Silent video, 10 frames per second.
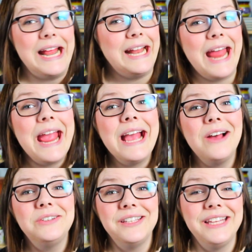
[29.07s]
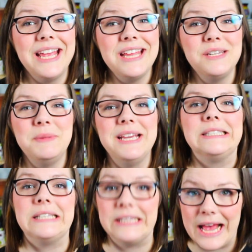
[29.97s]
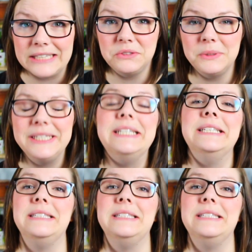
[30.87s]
And hang out till the end because the last one is